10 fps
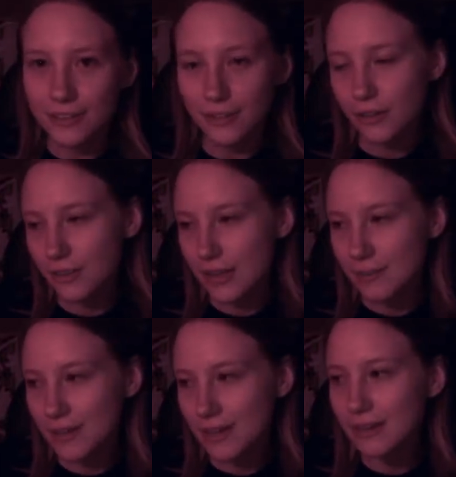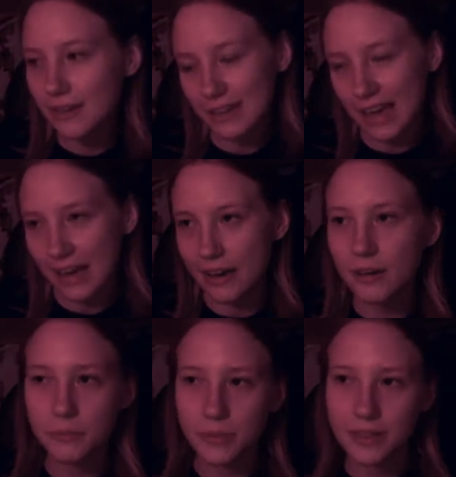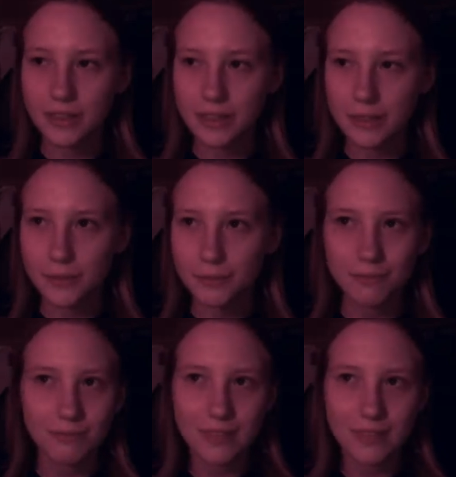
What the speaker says: Could they be? Yeah, but, you know,